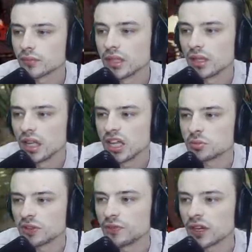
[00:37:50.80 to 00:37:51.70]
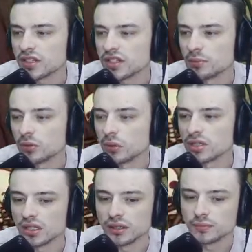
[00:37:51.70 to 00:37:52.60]
That was pretty fucking simple,
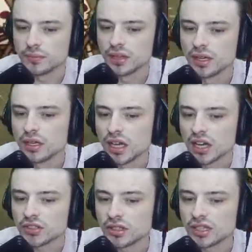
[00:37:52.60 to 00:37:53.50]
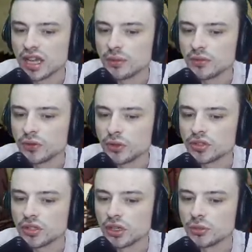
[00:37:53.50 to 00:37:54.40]
wasn't it? Actually, in the game, the food is
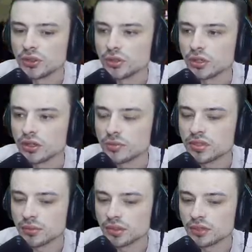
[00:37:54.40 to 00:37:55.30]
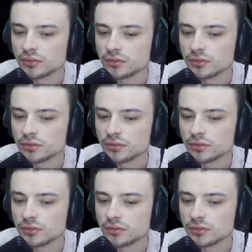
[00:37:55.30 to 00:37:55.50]
good when you cook them something.